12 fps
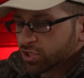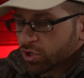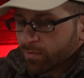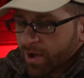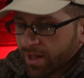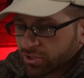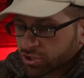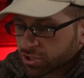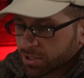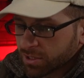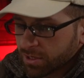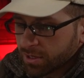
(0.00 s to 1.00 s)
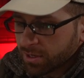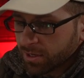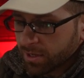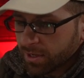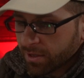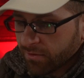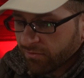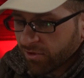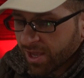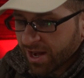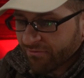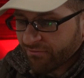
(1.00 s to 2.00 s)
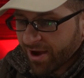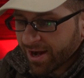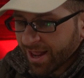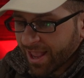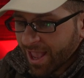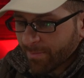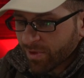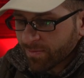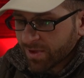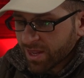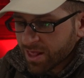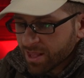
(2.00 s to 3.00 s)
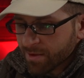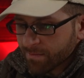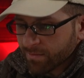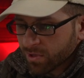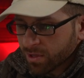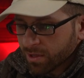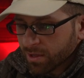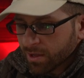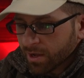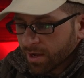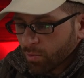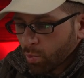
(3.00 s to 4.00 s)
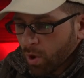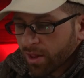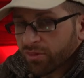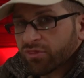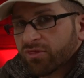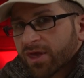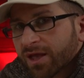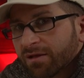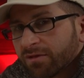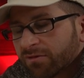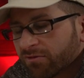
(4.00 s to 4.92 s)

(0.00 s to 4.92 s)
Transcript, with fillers: too much. So you gotta find a happy medium. One thing